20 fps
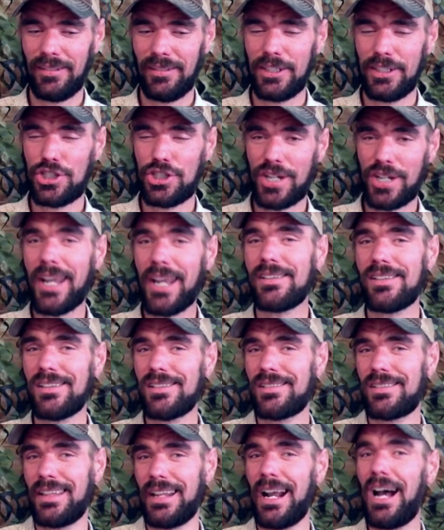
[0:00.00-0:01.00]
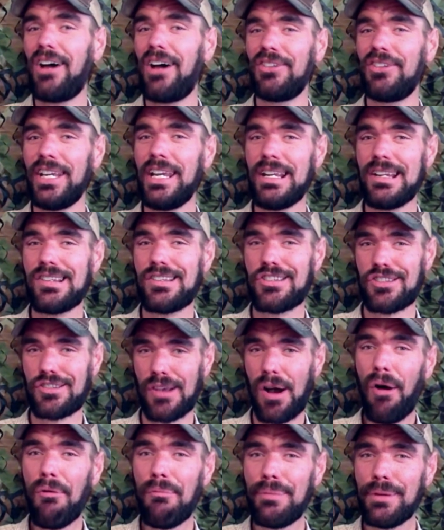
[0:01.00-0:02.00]
chances that I'll need
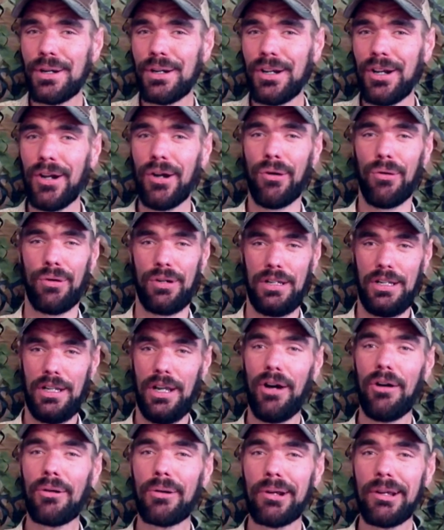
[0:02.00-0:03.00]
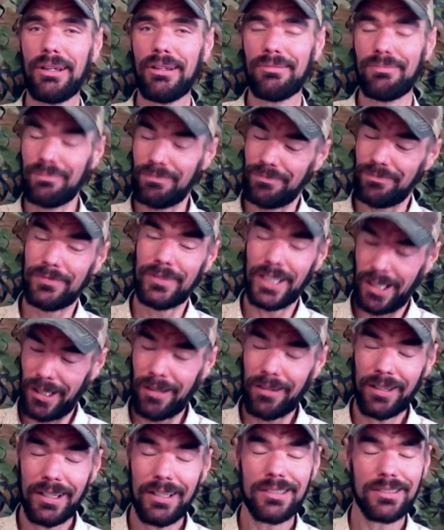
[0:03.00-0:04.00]
soap or deodorant,
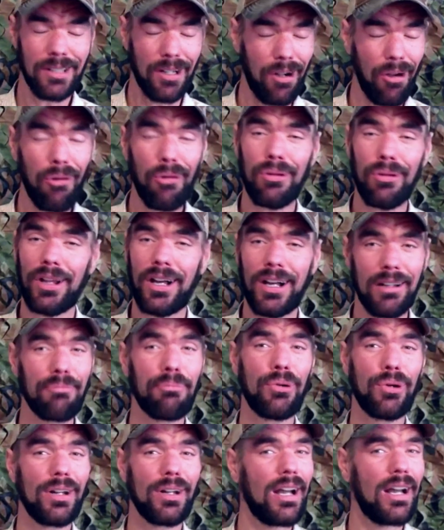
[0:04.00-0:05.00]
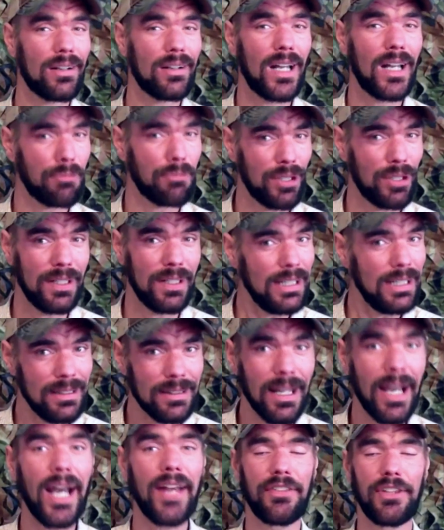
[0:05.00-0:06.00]
it's a whole lot more likely I'm going to need
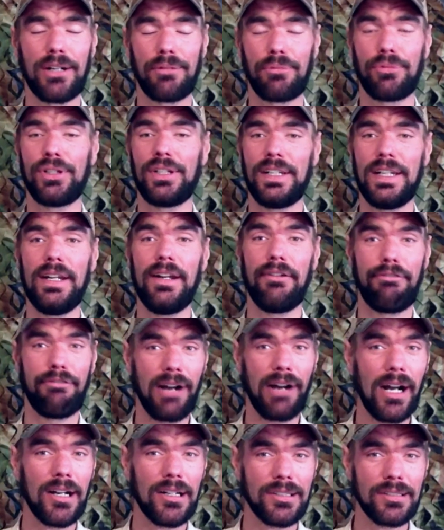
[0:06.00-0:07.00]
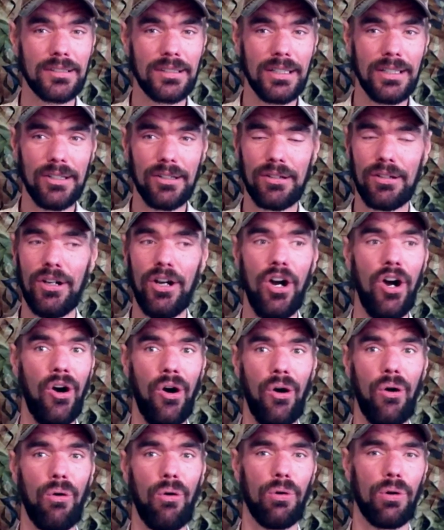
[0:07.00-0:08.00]
that than I'm going to need a fire steel
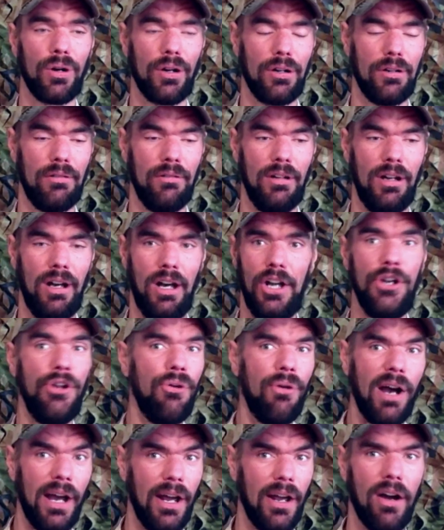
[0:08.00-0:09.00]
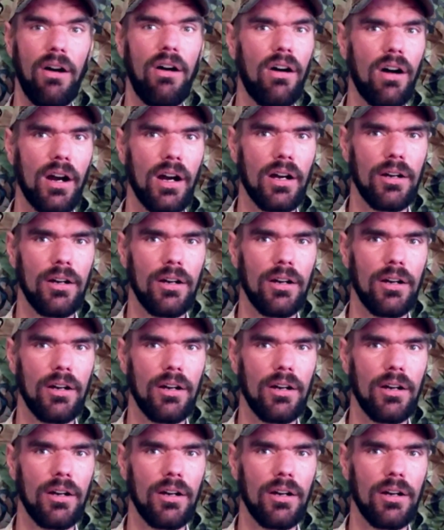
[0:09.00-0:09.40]
or a new AR.